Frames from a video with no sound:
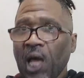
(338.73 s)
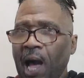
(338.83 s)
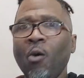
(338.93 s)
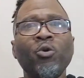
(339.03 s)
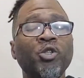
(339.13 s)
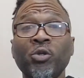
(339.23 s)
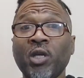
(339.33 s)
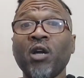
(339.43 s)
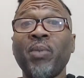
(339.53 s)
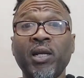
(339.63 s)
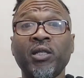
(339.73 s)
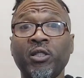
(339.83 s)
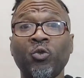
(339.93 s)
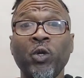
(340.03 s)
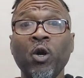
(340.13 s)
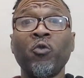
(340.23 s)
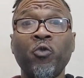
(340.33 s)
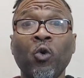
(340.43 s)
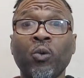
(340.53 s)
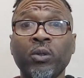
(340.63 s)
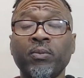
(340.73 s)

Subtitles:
I want you to think about this as we go forward.